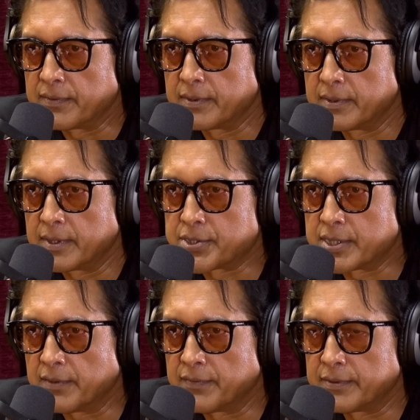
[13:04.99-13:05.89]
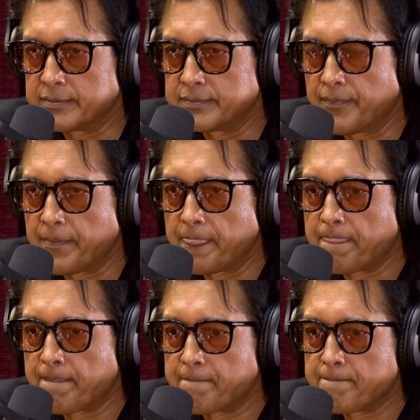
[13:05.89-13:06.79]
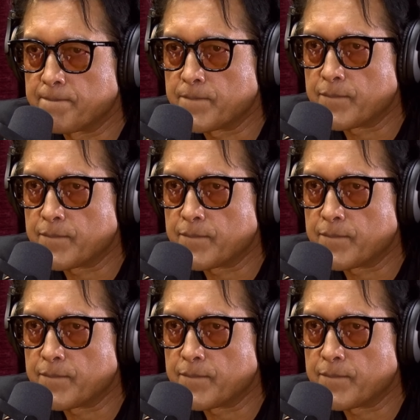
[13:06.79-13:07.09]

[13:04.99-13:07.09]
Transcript: Advices come for free.